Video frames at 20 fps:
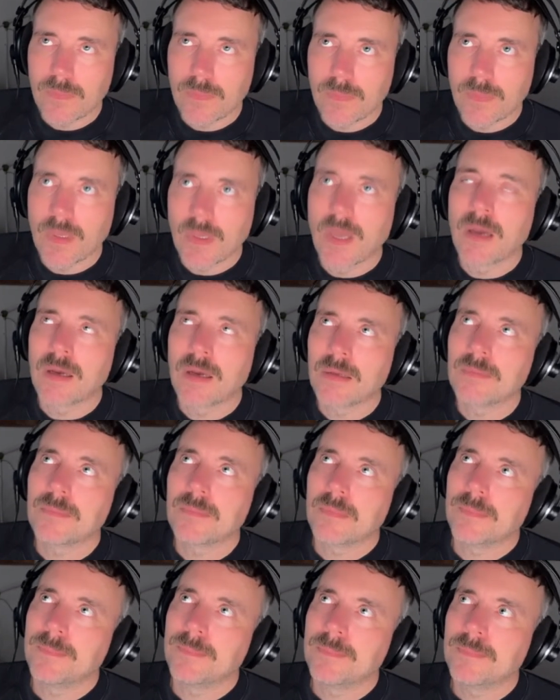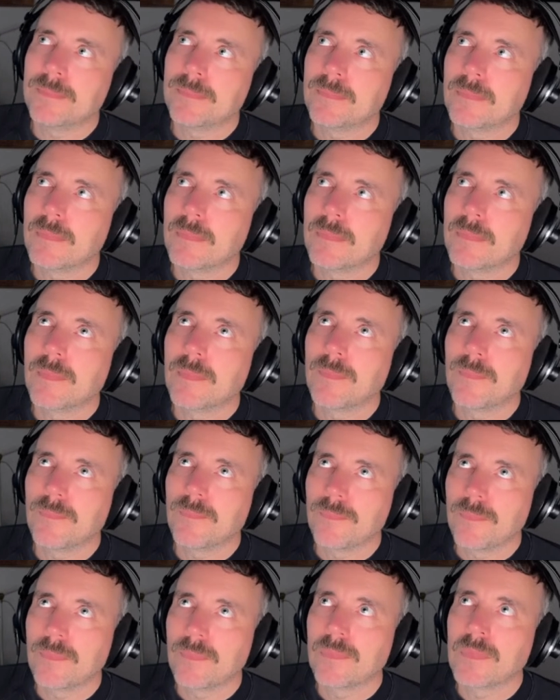Yeah,
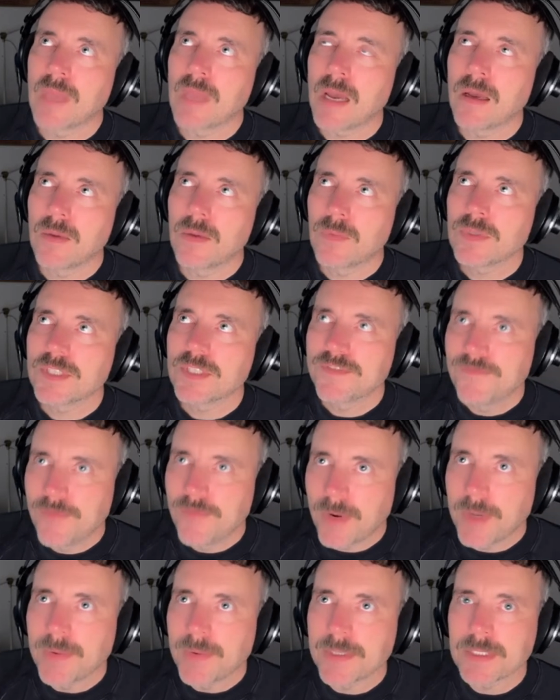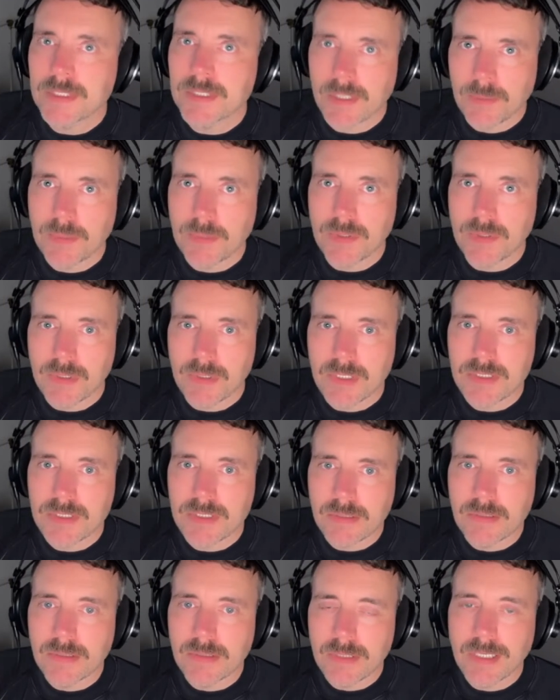yeah, I was very stubborn
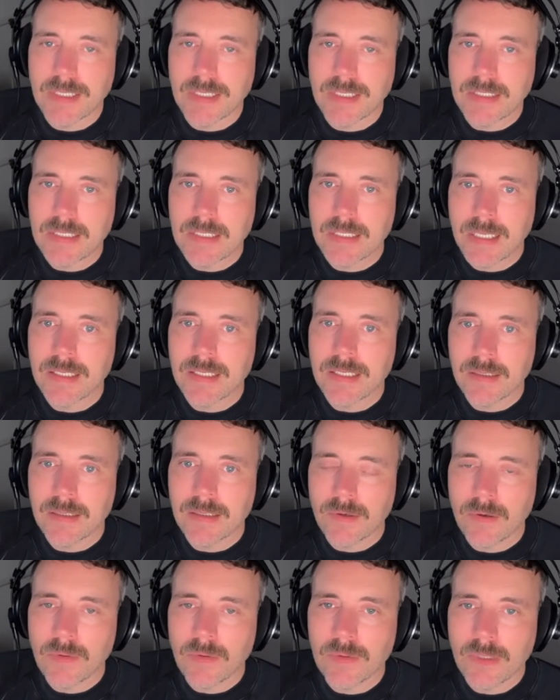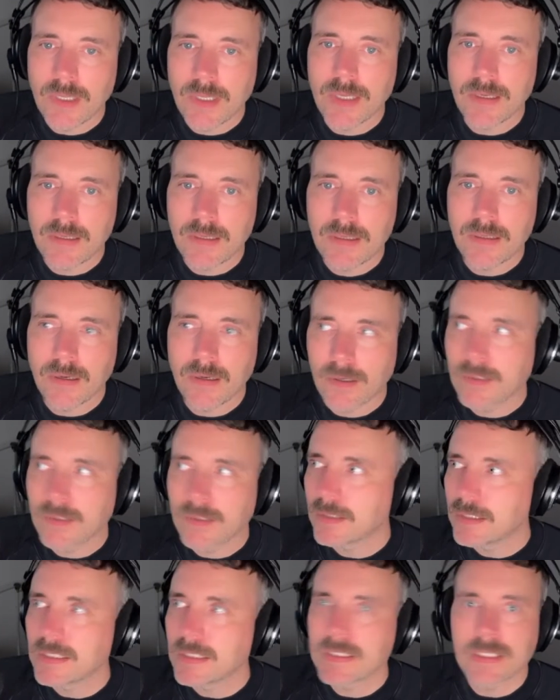as a 19, 18-year-old. Like,
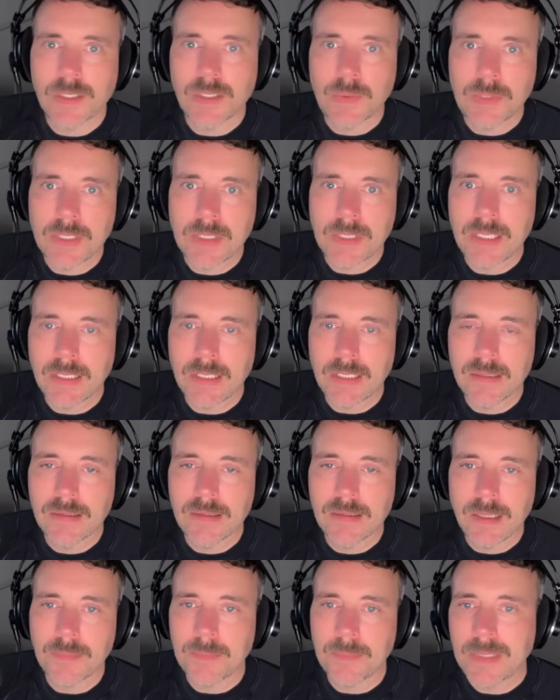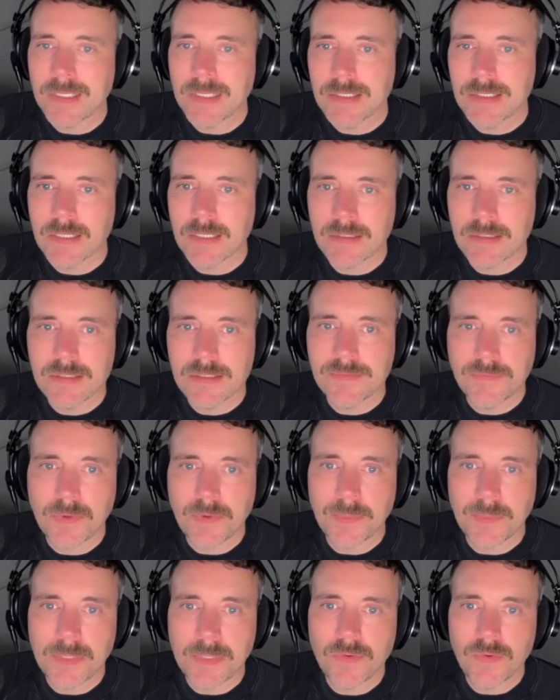art is the only thing that makes sense
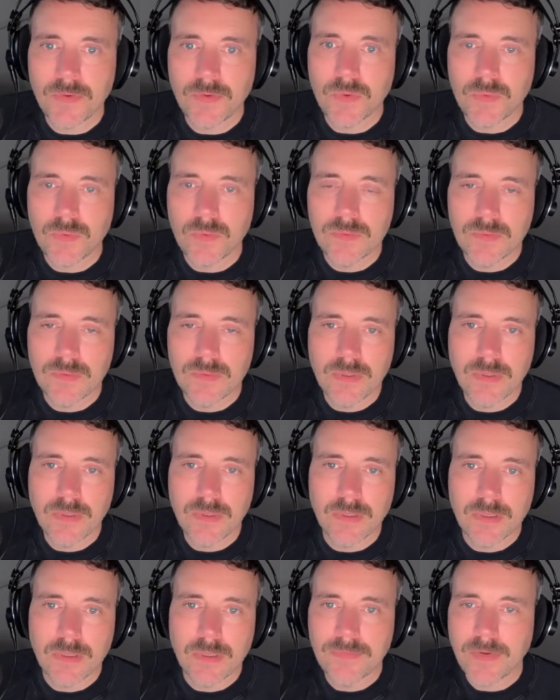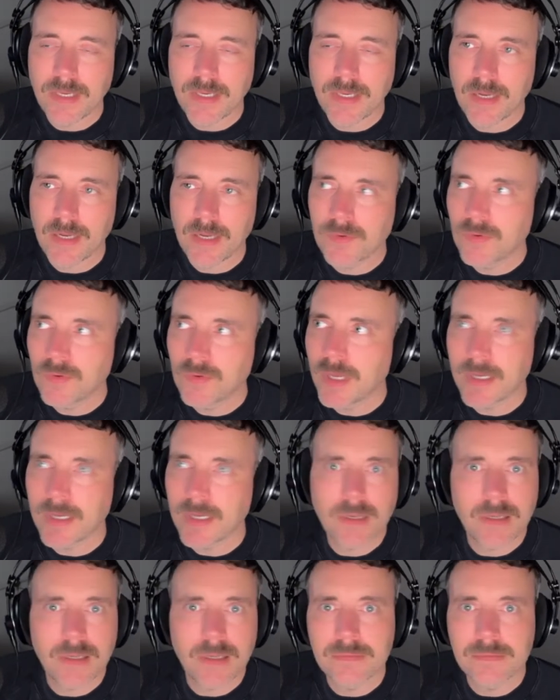for me to do. If I cannot do
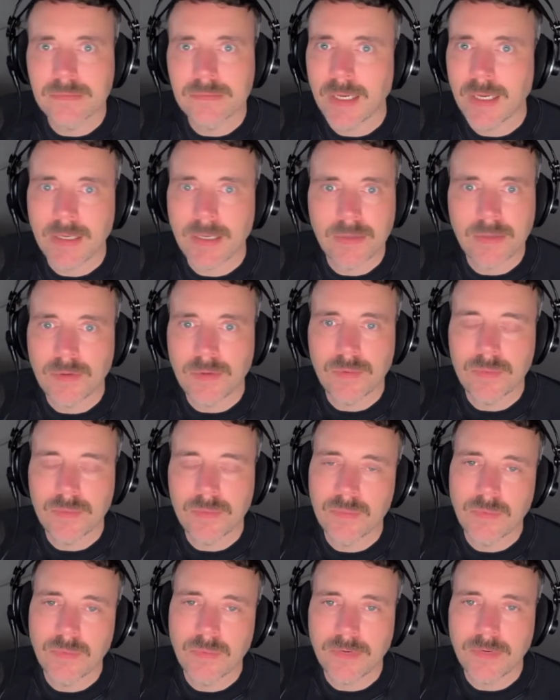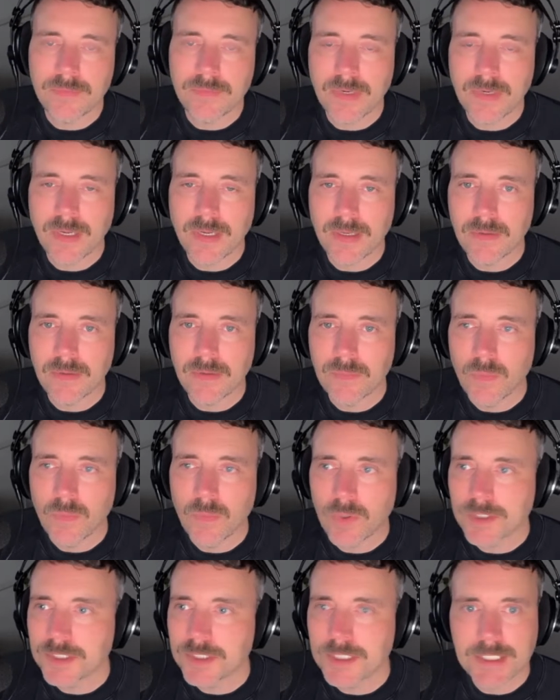that, I can do whatever. I could
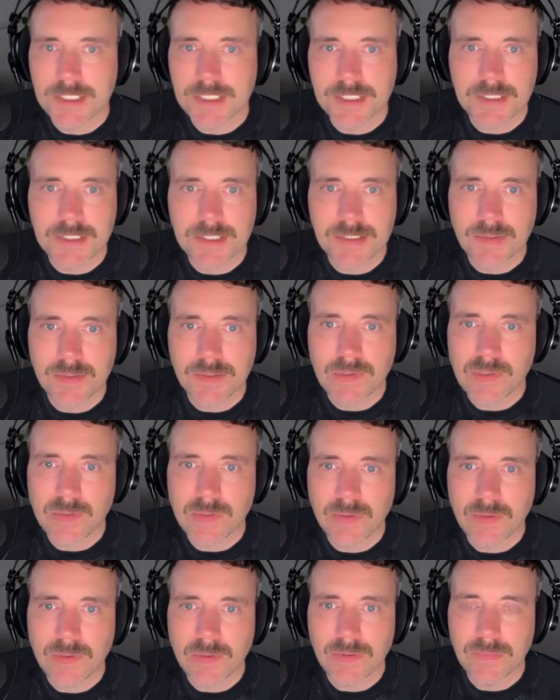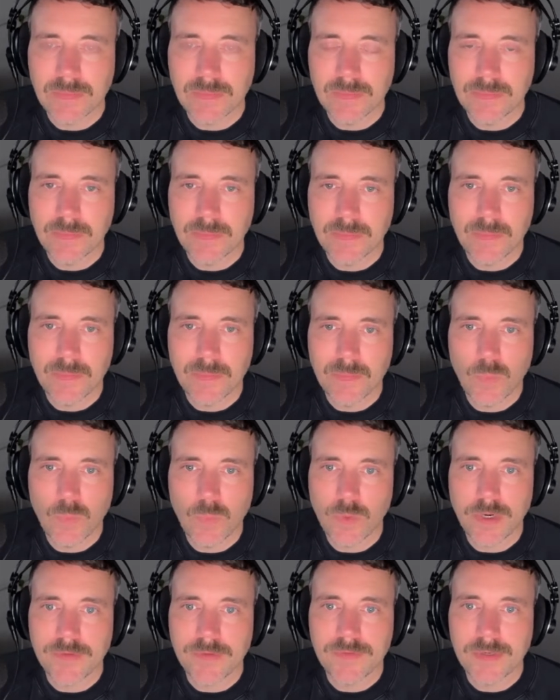wash dishes or
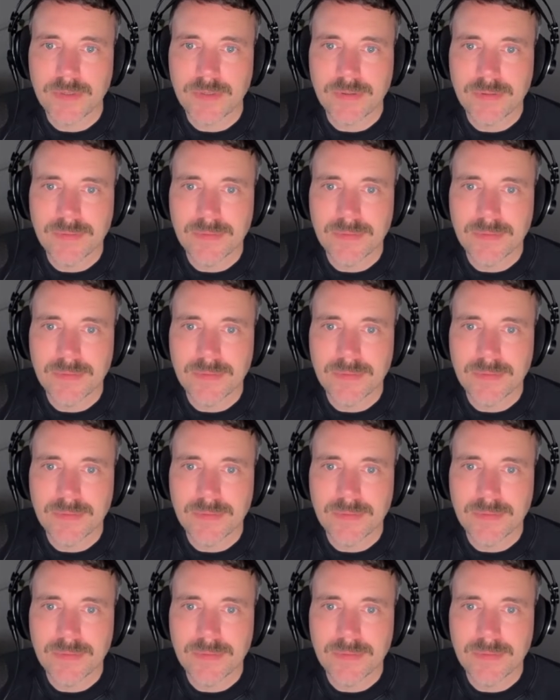whatever,